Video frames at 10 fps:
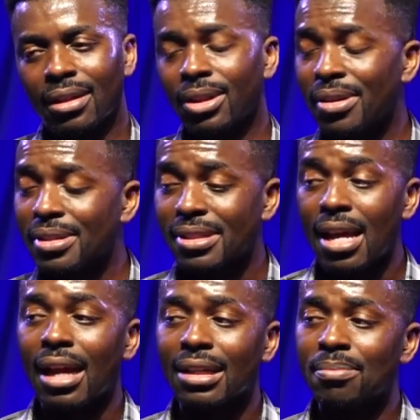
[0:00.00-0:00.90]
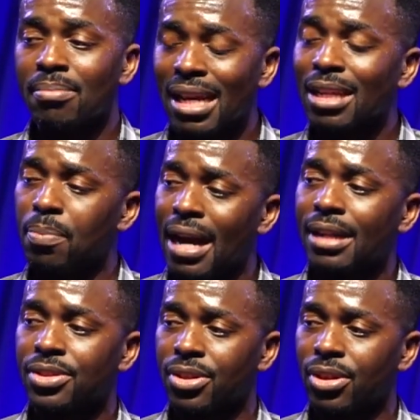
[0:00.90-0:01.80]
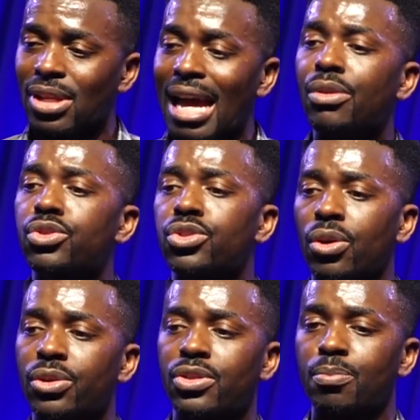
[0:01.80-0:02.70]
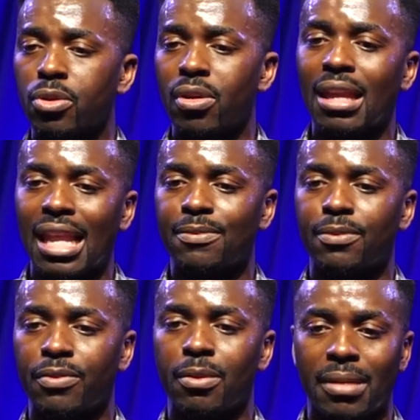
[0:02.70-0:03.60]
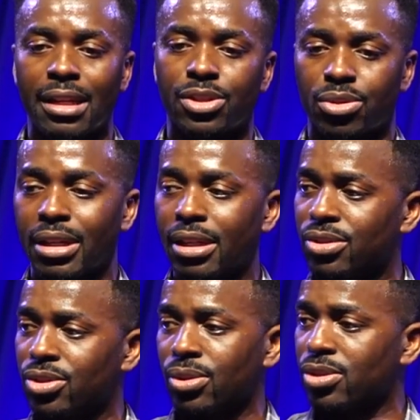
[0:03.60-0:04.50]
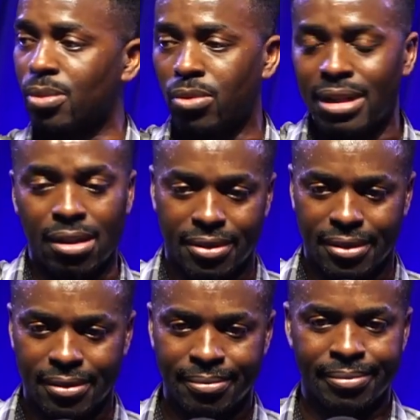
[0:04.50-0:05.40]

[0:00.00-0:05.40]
You know, it's sad, many pastors outsource the prayer life of the ministry to someone else.